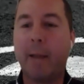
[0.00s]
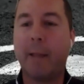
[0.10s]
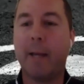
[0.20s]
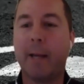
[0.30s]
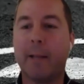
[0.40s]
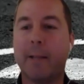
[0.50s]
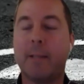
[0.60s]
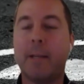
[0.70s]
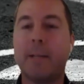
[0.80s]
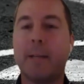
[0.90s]
at the end of the
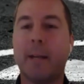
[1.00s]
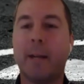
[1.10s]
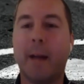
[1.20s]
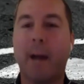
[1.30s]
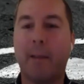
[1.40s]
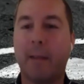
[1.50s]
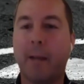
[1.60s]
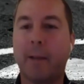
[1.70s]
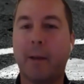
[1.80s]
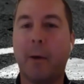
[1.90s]
season, I
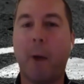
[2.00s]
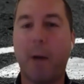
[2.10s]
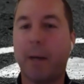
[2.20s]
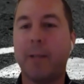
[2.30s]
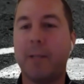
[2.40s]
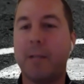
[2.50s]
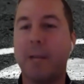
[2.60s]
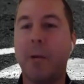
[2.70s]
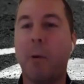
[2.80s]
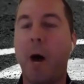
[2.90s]
think they'll want to
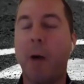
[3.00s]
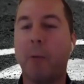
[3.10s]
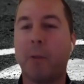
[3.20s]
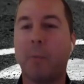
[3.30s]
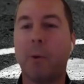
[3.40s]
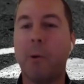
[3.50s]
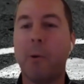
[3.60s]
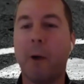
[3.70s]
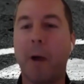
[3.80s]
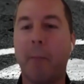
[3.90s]
continue on with the
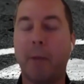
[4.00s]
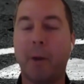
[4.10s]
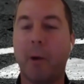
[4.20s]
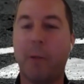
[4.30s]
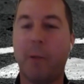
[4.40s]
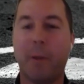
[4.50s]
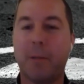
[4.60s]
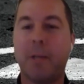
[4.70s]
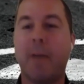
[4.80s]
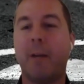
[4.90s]
program, you know, when they're
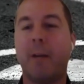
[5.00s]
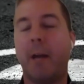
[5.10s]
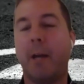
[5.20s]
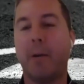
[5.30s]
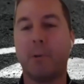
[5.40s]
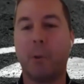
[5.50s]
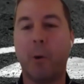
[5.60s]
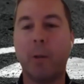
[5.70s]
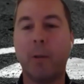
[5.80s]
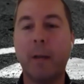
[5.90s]
7 and 8 years
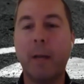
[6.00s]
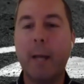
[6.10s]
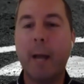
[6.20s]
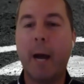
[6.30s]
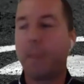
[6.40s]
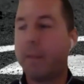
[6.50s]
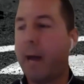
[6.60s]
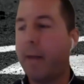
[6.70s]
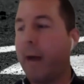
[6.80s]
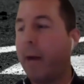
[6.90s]
old.
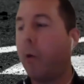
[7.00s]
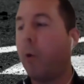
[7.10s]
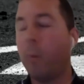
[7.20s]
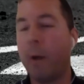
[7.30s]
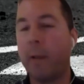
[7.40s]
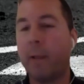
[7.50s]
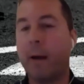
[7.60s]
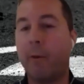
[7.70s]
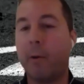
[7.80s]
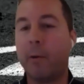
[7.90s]
That that home run
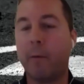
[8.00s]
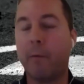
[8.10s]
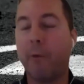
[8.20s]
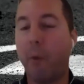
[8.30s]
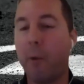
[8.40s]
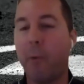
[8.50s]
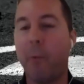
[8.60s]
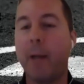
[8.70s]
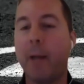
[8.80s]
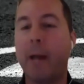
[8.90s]
level, the former
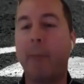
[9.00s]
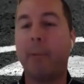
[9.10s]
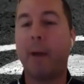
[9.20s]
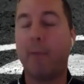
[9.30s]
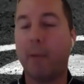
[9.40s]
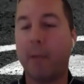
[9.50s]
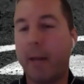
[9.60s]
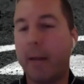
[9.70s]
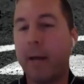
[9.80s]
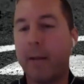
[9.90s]
red cap level,
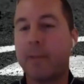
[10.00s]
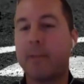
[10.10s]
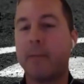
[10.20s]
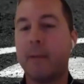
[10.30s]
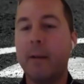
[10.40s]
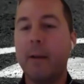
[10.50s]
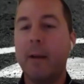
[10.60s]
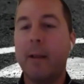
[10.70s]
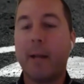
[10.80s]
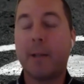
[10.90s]
that that's
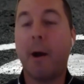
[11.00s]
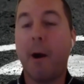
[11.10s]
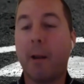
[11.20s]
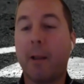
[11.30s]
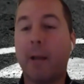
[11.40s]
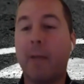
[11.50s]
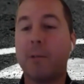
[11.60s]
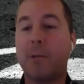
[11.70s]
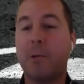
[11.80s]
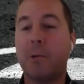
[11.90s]
that's a hard level
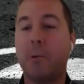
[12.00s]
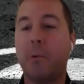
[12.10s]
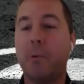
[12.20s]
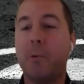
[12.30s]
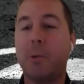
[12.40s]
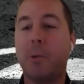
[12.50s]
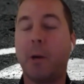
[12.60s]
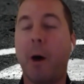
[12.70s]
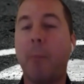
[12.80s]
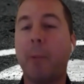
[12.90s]
to to
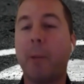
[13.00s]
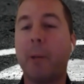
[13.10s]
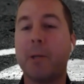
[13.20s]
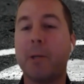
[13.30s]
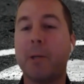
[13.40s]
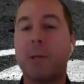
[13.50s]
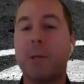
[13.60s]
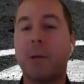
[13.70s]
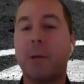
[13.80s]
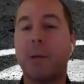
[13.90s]
accomplish.
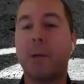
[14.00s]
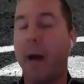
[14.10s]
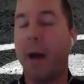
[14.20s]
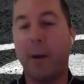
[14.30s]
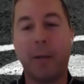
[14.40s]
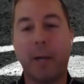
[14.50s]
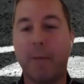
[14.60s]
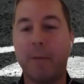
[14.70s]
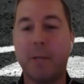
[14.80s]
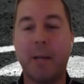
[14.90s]
Um, I, I don't
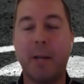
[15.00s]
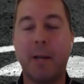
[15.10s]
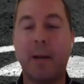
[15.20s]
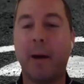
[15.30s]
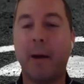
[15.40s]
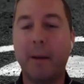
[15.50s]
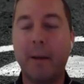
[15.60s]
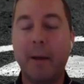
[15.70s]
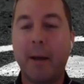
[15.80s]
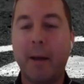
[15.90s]
think I've seen a
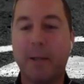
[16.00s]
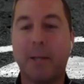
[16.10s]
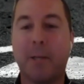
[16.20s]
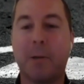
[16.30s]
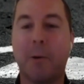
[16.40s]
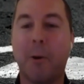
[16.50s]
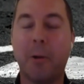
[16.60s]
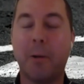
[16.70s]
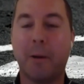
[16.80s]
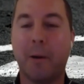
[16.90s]
a six year
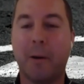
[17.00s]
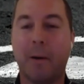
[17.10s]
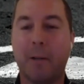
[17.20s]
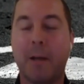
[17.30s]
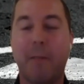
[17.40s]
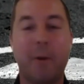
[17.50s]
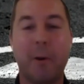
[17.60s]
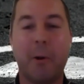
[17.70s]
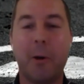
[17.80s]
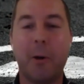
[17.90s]
old or seven
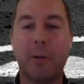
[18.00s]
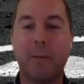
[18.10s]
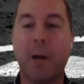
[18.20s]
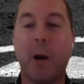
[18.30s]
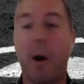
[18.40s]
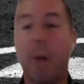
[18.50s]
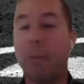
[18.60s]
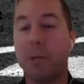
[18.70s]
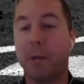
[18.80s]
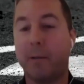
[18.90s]
year old
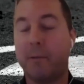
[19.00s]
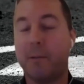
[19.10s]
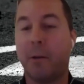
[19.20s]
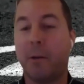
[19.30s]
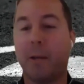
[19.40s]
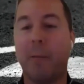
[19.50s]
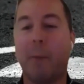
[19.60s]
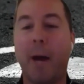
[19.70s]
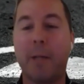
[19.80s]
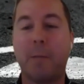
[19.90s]
accomplish it, certainly in
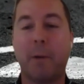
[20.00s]
my